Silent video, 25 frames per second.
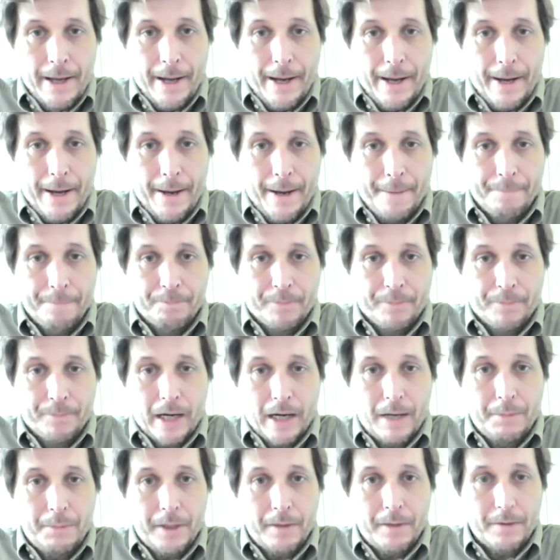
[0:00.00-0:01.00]

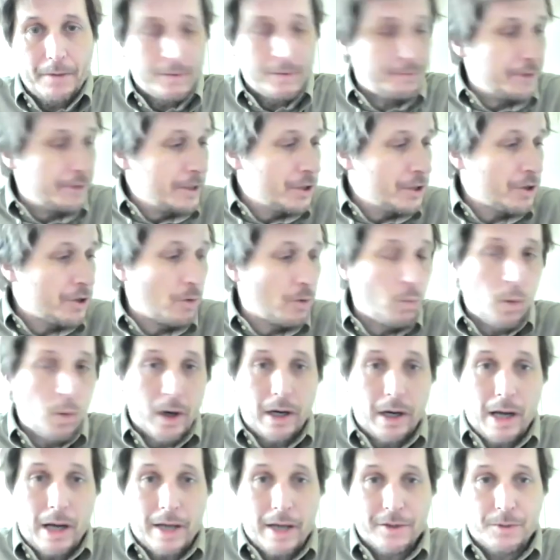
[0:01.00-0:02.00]
Let me finish on
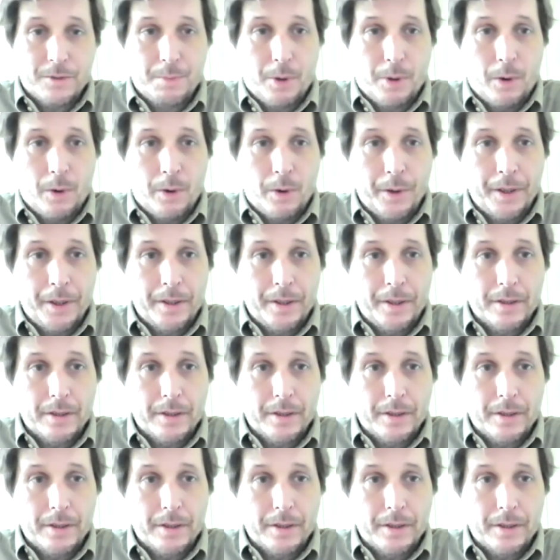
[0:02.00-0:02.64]
one last point.